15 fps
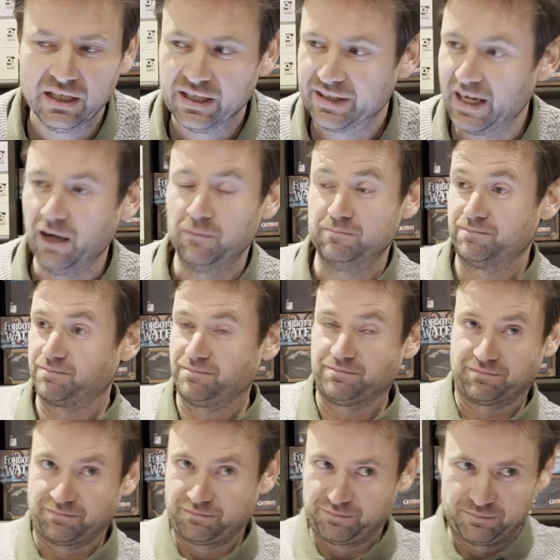Now,
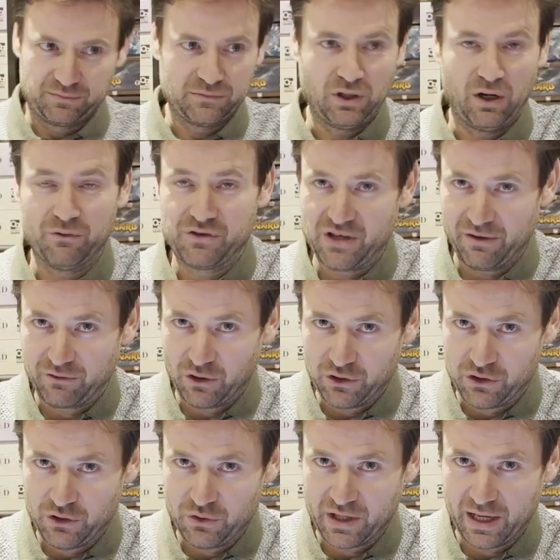obviously I've got
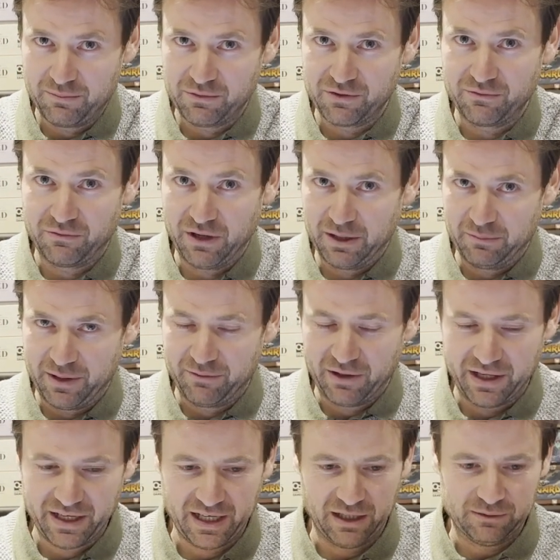two games in front of me
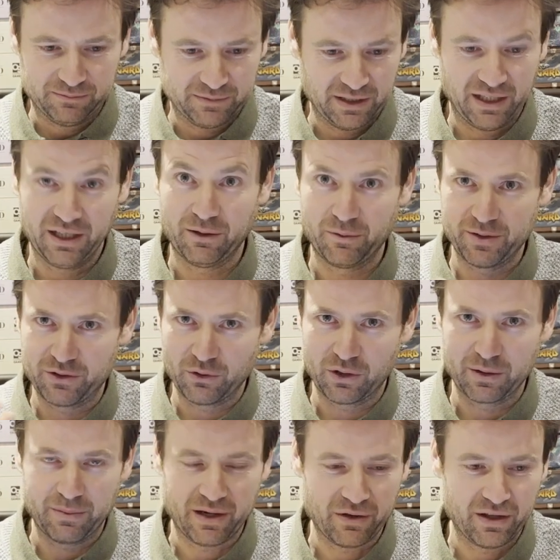right now, and I'll be talking
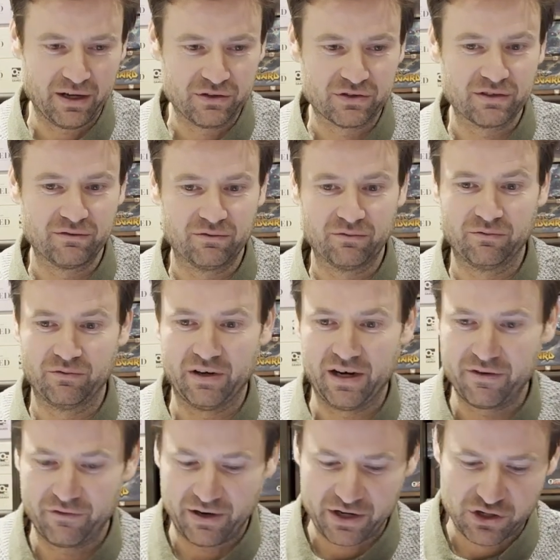about those very,
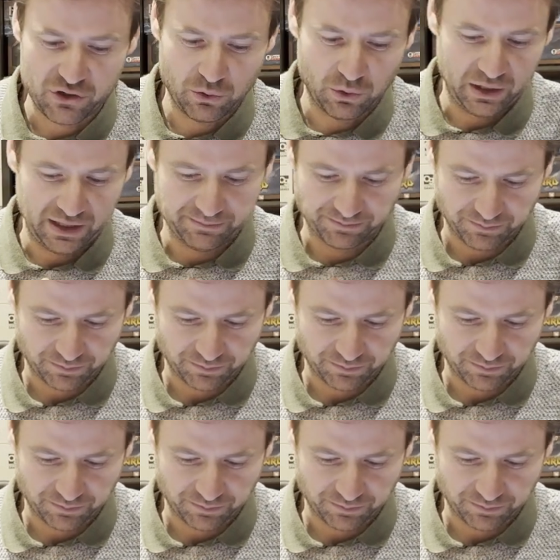very shortly.